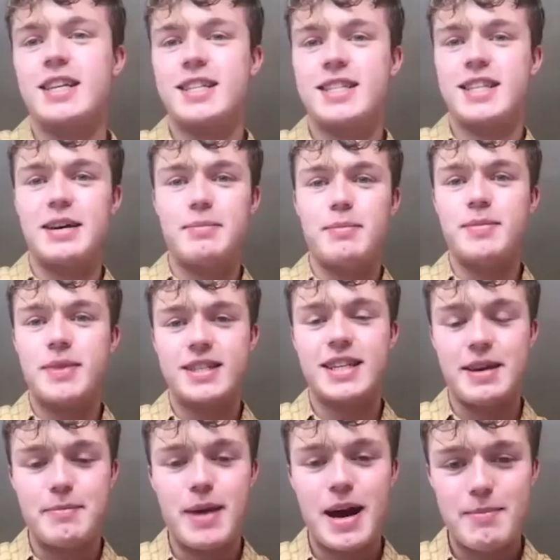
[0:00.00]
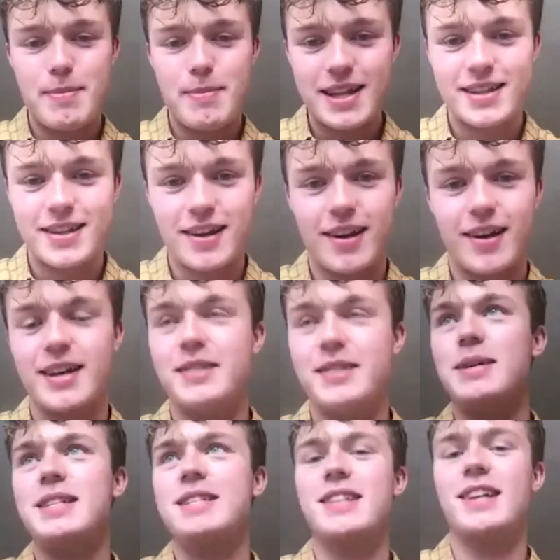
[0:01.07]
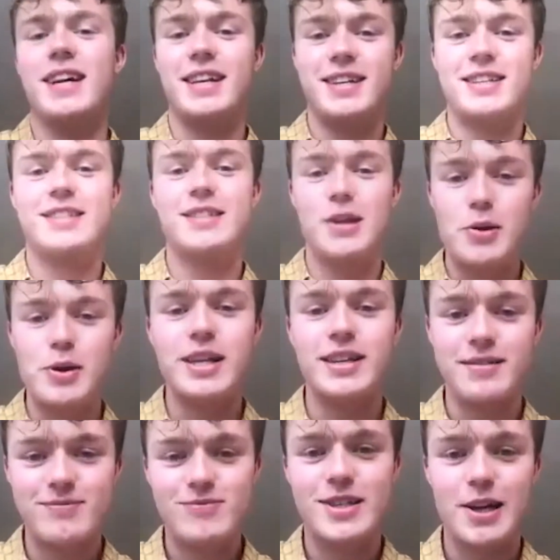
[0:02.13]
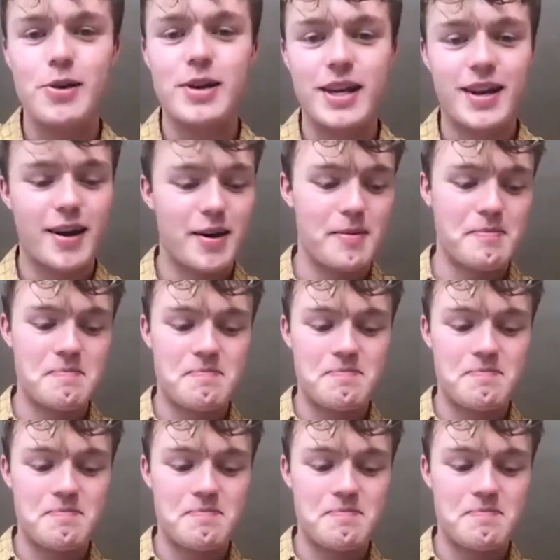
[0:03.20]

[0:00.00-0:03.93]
say man mandalai means like slowly come.